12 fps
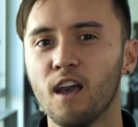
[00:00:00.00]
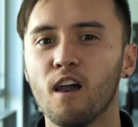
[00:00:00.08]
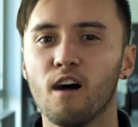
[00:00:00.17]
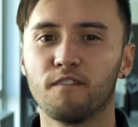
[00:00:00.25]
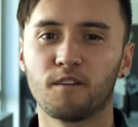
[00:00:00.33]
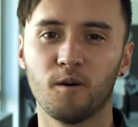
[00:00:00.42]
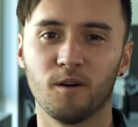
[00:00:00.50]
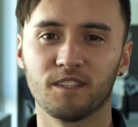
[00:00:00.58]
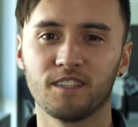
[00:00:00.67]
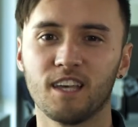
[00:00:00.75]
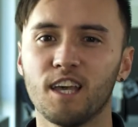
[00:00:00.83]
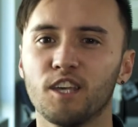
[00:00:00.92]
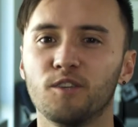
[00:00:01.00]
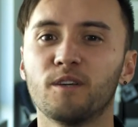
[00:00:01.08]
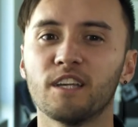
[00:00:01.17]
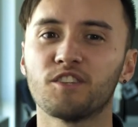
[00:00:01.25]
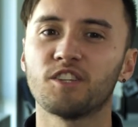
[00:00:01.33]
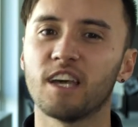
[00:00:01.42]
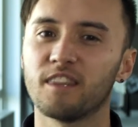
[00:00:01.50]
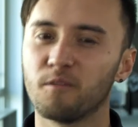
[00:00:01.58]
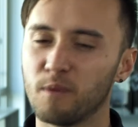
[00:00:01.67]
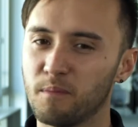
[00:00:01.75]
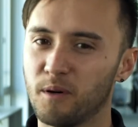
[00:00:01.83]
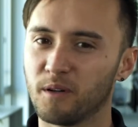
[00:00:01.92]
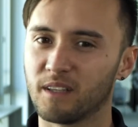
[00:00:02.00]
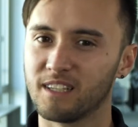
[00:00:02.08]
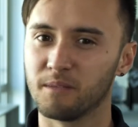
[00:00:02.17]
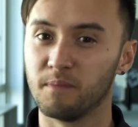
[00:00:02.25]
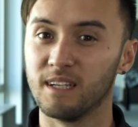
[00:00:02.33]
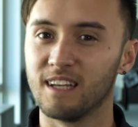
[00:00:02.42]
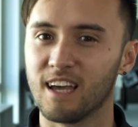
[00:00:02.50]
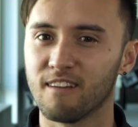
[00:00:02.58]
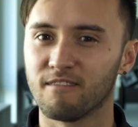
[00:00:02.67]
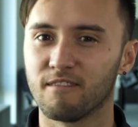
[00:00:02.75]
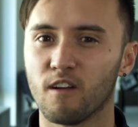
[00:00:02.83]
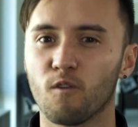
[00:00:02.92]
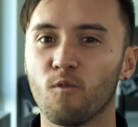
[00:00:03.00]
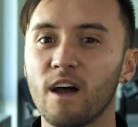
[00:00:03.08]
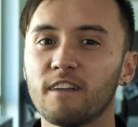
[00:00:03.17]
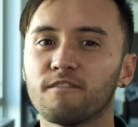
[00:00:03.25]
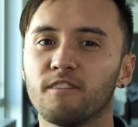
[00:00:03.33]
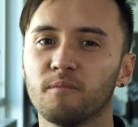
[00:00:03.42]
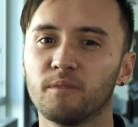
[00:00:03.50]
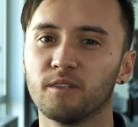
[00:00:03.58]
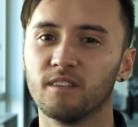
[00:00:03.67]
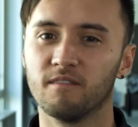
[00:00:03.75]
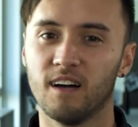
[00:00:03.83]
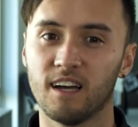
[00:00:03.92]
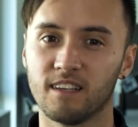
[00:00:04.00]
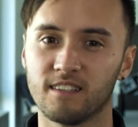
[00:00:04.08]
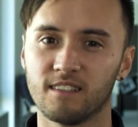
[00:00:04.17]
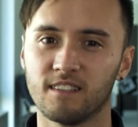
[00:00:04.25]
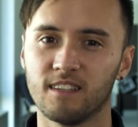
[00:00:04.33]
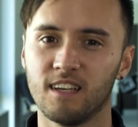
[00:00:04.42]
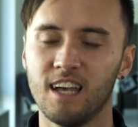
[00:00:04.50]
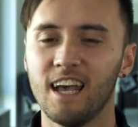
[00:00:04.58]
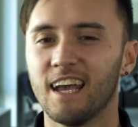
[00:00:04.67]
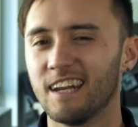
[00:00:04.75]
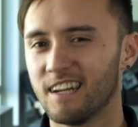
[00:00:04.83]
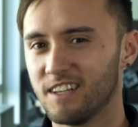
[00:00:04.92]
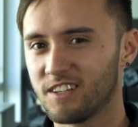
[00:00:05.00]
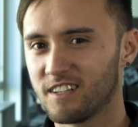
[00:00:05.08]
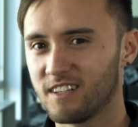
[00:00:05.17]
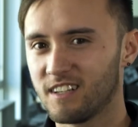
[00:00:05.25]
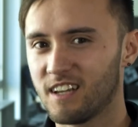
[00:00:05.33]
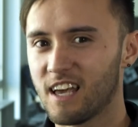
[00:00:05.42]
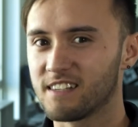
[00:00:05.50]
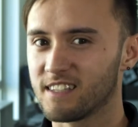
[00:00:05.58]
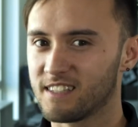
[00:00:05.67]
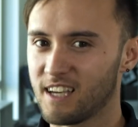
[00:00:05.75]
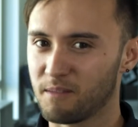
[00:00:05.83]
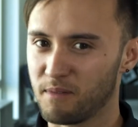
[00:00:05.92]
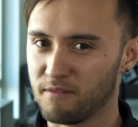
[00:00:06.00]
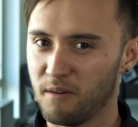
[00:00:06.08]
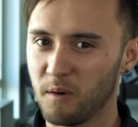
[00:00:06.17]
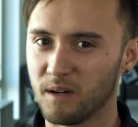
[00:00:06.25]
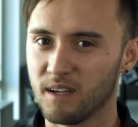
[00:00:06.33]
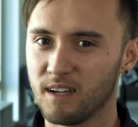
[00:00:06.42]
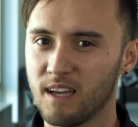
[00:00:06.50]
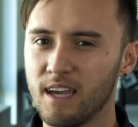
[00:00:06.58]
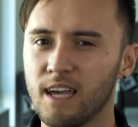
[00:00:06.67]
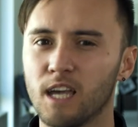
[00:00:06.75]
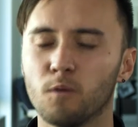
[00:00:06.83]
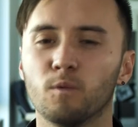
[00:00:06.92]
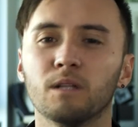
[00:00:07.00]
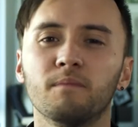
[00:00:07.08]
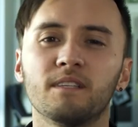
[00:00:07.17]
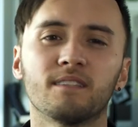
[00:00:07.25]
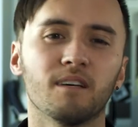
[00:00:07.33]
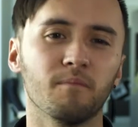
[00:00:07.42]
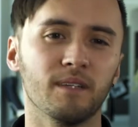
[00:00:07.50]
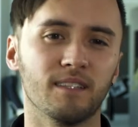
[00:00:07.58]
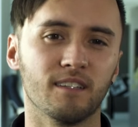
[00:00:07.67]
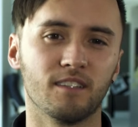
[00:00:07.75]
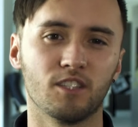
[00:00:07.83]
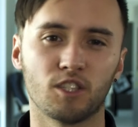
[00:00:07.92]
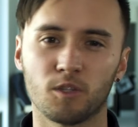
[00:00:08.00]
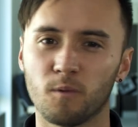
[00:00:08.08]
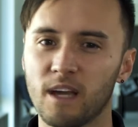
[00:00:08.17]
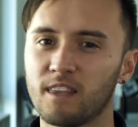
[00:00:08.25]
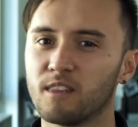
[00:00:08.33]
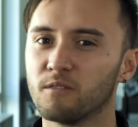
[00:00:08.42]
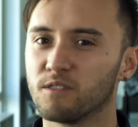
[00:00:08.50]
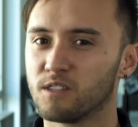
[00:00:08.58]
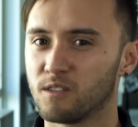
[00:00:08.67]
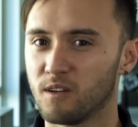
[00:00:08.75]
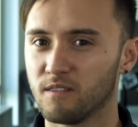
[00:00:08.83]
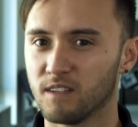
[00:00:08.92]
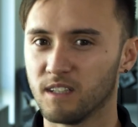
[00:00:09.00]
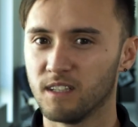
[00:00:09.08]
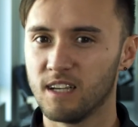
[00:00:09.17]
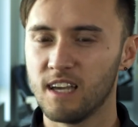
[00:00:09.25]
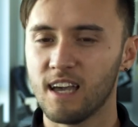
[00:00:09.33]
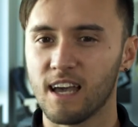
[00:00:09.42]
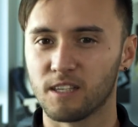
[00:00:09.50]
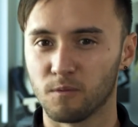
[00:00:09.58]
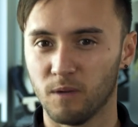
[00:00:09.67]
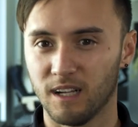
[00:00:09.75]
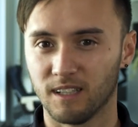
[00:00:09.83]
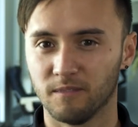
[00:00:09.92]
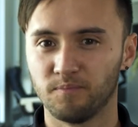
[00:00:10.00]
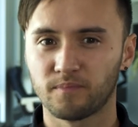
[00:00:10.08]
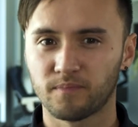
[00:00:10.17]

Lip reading: Of course, you can share the report as a PDF right from your device. In addition, as I said before, it will be submitted straight to a server as well.